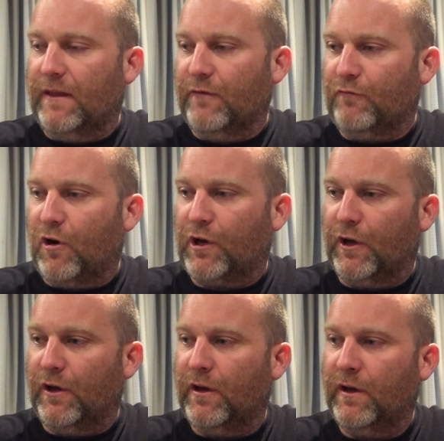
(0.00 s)
the
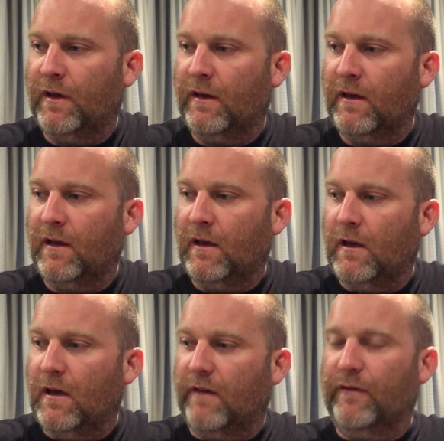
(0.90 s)
rocker
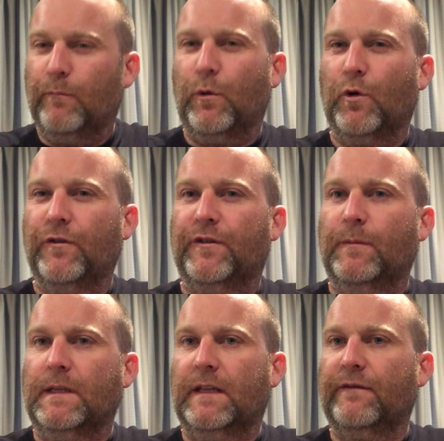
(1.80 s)
of the board to
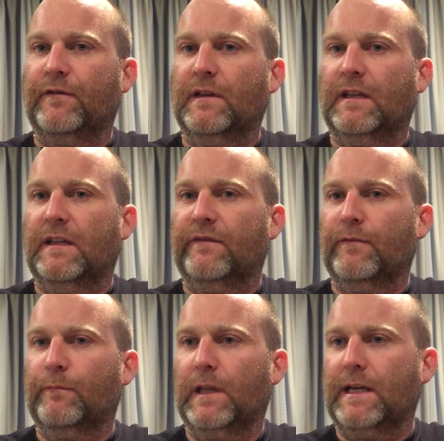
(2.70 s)
be different in
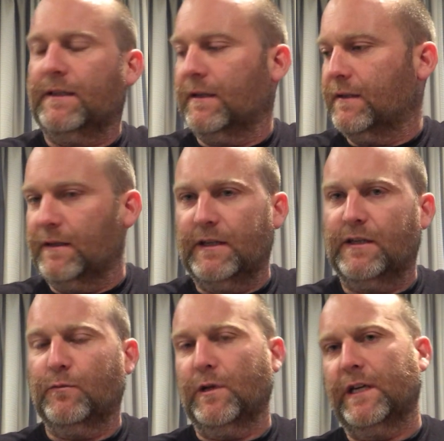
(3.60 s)
different places. So this
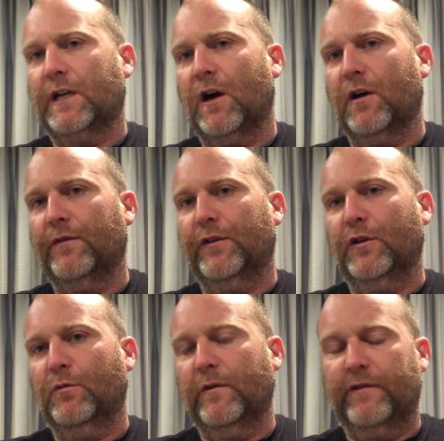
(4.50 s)
is what you can't
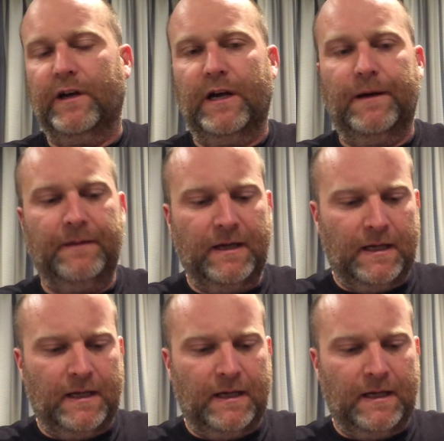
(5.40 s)
do with a